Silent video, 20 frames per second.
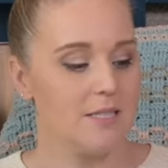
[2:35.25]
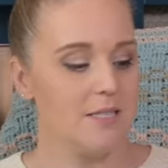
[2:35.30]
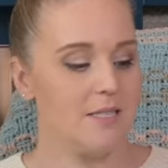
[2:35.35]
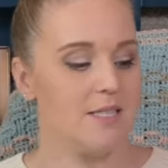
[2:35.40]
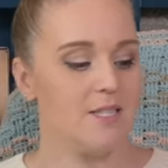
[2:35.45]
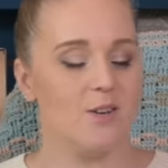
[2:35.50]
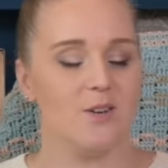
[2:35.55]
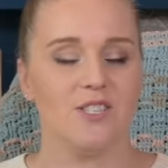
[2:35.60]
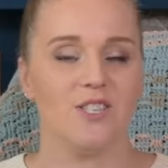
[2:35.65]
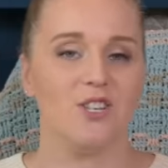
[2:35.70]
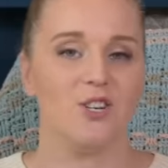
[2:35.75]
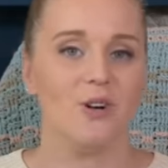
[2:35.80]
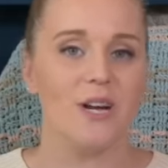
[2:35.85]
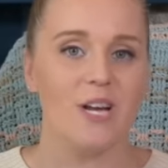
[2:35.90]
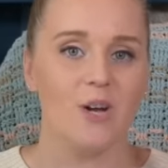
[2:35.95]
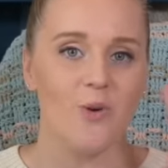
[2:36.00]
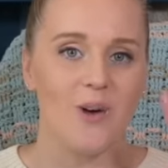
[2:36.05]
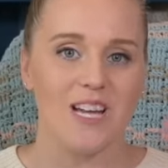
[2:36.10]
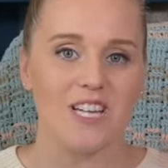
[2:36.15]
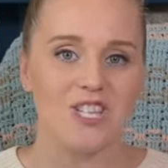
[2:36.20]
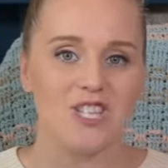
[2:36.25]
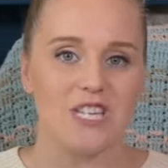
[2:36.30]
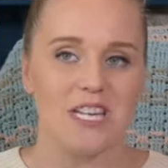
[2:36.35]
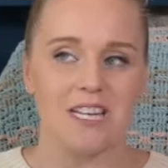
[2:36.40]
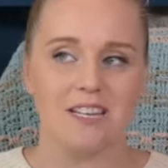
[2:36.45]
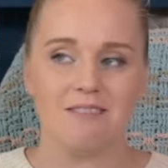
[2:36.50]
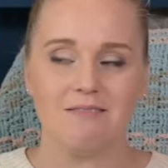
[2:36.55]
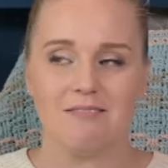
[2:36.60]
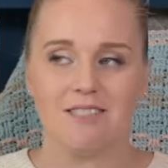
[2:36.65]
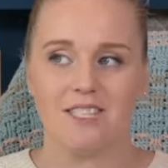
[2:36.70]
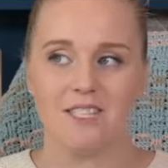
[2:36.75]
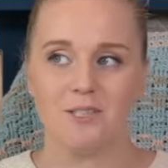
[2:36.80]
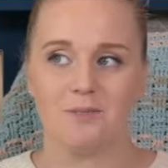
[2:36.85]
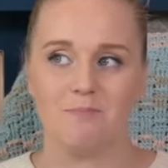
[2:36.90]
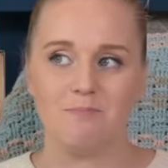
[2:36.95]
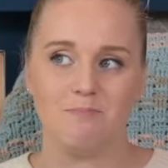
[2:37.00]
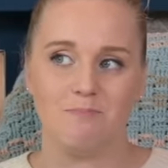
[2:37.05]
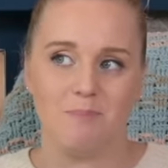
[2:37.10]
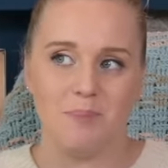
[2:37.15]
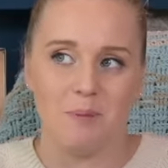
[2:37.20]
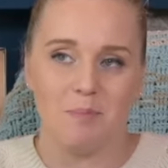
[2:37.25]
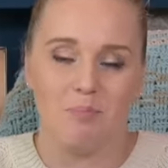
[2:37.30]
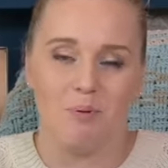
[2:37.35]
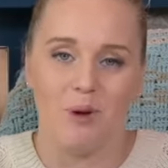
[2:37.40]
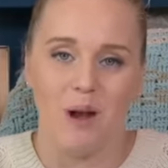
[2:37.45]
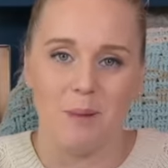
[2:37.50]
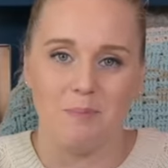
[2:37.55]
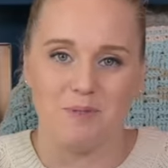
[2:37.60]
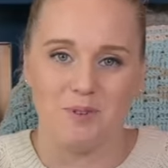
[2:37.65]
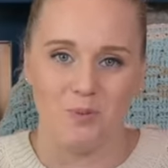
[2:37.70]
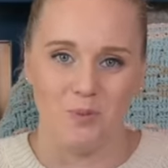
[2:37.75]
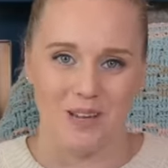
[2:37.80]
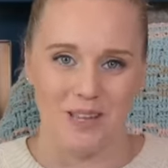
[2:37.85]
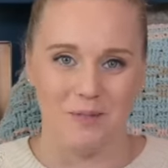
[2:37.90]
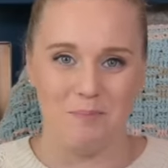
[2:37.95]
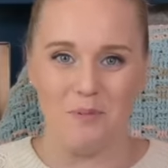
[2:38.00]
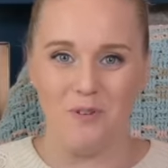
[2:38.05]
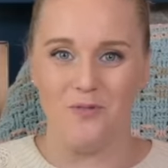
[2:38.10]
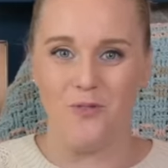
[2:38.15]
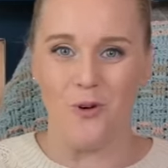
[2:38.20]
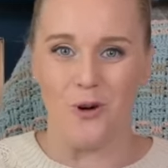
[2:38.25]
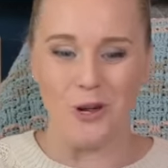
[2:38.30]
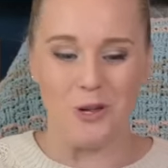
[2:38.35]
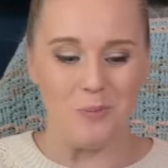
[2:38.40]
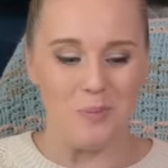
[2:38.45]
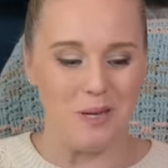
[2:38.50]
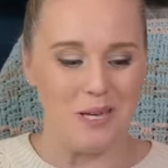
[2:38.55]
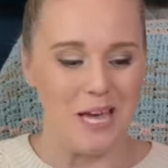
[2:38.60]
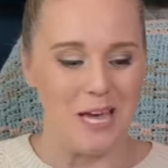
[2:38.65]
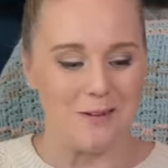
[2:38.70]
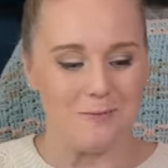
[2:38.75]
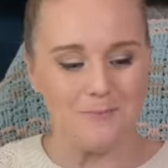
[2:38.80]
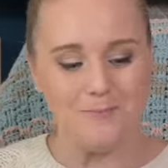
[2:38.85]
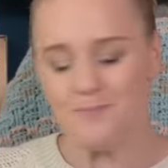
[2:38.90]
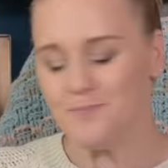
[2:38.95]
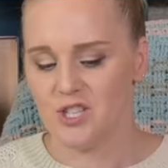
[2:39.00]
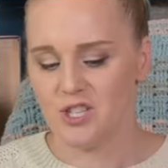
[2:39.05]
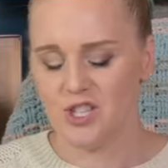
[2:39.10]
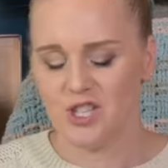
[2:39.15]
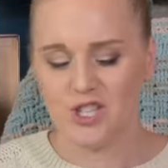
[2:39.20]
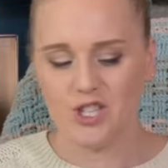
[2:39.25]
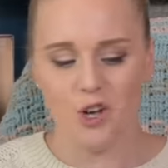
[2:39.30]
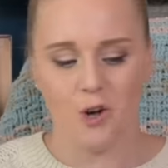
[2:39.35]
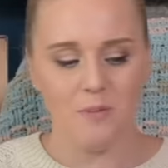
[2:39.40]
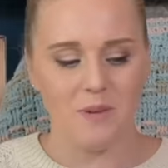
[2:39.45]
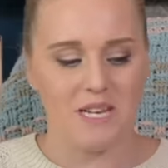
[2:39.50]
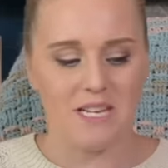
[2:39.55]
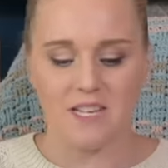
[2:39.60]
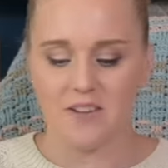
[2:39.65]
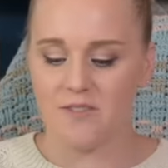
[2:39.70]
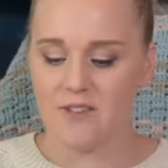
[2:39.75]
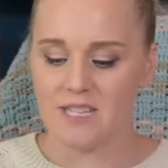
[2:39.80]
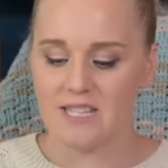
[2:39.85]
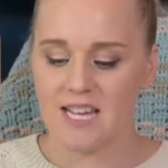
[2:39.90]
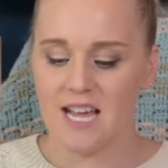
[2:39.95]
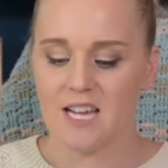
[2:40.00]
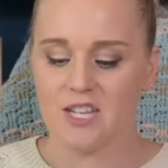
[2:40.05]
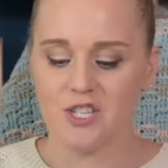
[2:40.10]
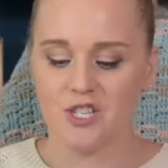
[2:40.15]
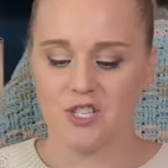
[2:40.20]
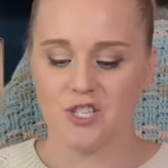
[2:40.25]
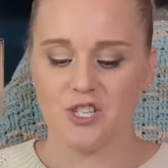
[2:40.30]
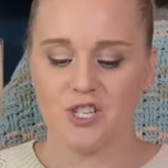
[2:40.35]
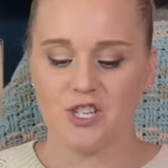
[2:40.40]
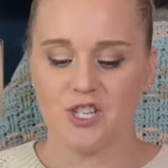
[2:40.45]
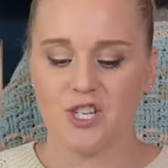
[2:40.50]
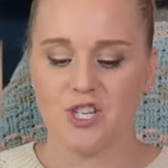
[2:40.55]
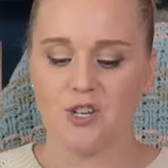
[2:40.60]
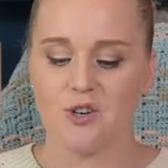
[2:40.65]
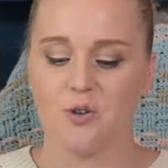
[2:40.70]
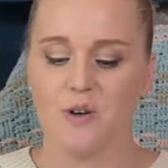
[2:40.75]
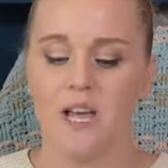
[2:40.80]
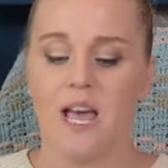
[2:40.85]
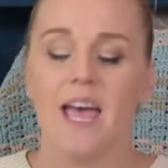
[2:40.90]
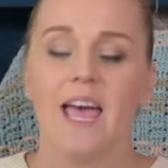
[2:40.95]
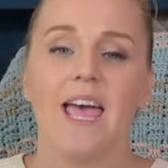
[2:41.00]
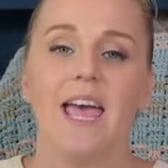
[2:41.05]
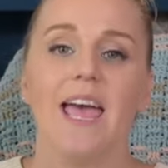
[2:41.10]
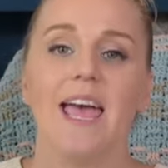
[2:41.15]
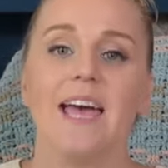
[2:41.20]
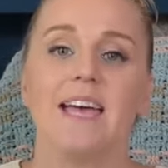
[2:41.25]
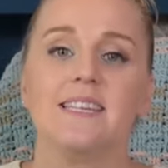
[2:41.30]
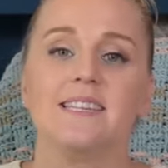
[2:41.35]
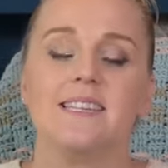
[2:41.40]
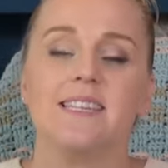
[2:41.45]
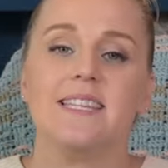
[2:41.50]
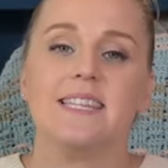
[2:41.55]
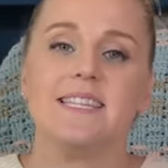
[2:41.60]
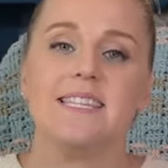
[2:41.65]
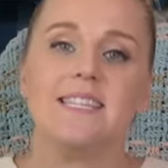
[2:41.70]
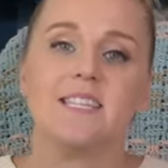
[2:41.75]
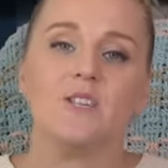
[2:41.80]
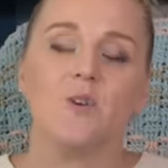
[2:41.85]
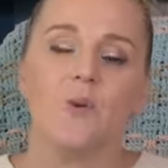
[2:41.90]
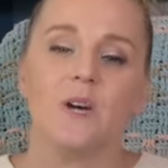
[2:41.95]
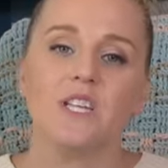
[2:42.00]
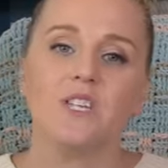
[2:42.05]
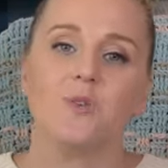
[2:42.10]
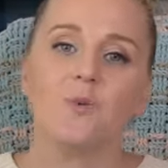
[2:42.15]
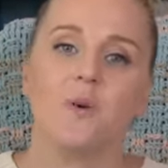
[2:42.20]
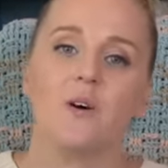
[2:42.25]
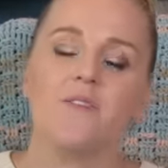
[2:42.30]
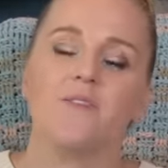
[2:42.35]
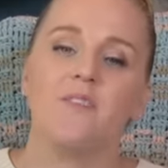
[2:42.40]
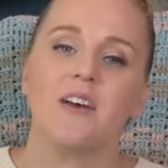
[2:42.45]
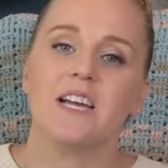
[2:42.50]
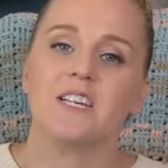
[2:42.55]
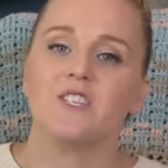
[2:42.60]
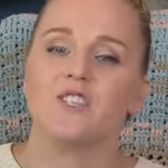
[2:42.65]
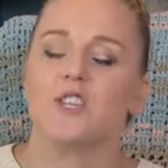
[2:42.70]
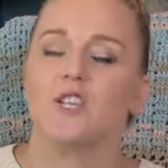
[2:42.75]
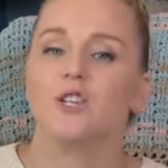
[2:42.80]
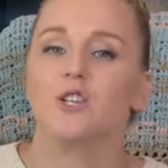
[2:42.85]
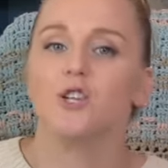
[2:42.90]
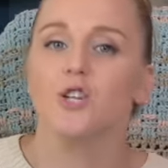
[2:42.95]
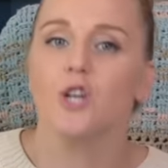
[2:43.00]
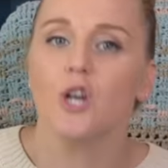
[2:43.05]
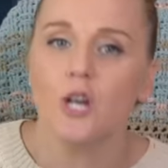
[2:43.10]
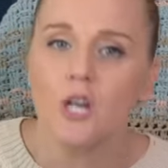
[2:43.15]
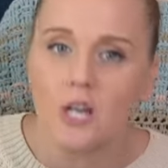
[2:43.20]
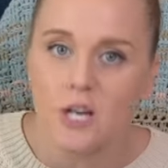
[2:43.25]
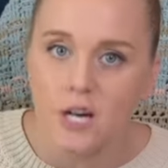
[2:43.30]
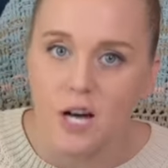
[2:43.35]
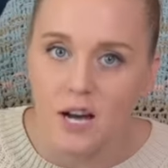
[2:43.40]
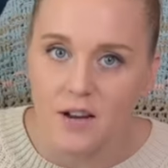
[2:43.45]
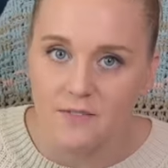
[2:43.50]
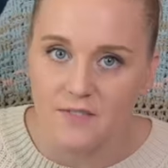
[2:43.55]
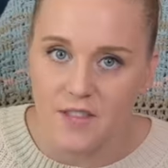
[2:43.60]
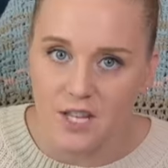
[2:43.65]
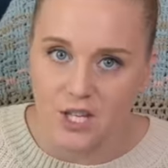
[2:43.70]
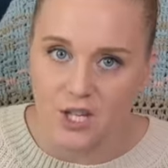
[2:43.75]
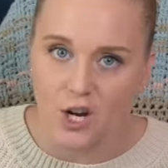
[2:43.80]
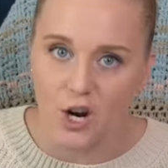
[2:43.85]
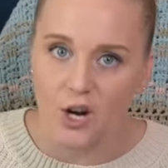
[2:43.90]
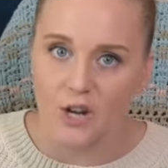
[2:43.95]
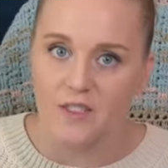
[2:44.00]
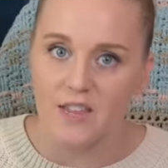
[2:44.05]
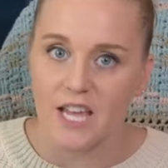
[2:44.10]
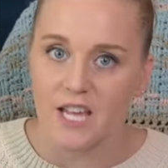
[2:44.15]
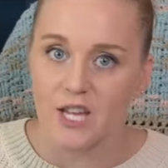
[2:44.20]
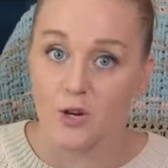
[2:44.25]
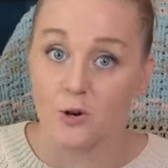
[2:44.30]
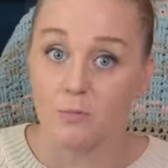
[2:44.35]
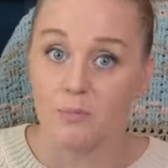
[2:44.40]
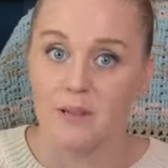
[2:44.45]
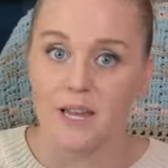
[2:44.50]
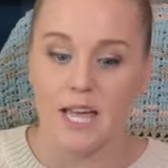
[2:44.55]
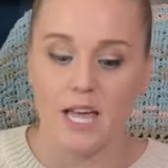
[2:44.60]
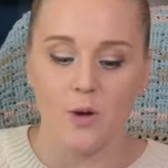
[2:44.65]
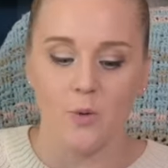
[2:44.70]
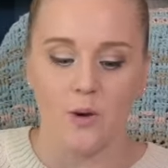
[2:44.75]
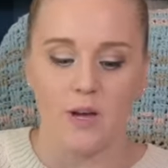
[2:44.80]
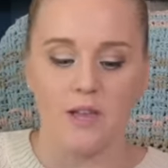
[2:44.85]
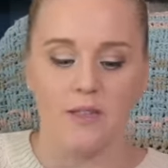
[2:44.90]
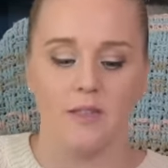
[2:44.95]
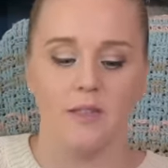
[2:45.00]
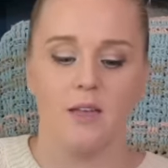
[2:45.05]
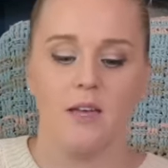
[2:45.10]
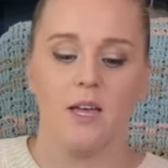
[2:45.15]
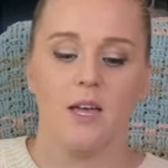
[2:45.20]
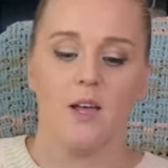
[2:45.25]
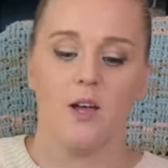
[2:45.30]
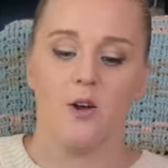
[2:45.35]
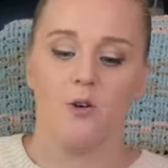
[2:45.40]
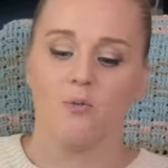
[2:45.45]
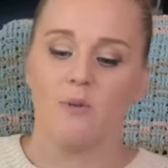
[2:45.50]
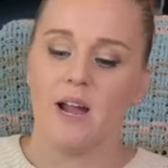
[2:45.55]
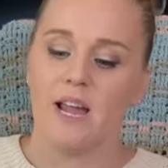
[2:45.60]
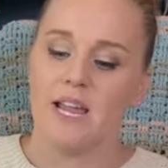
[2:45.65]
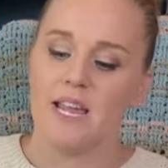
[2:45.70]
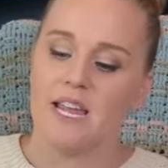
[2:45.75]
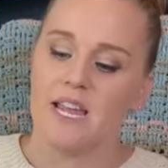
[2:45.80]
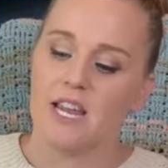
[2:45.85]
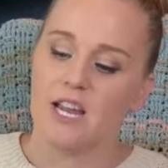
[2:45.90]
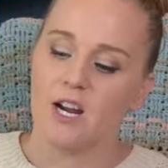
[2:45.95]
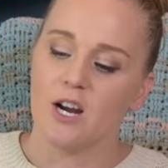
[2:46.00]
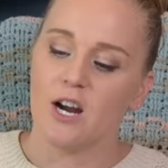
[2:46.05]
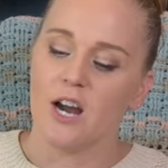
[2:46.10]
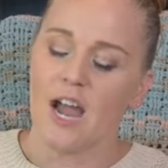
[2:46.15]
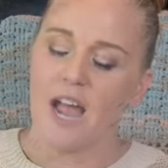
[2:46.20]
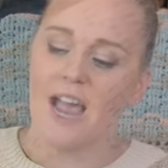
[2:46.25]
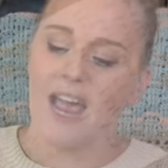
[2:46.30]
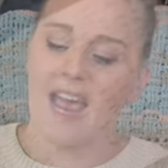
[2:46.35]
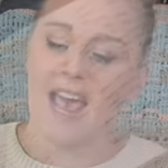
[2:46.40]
So it's a great question to be prepped with before you begin. There's so many different textures too, and this is going to affect the look of the yarn that you're playing with. Right here I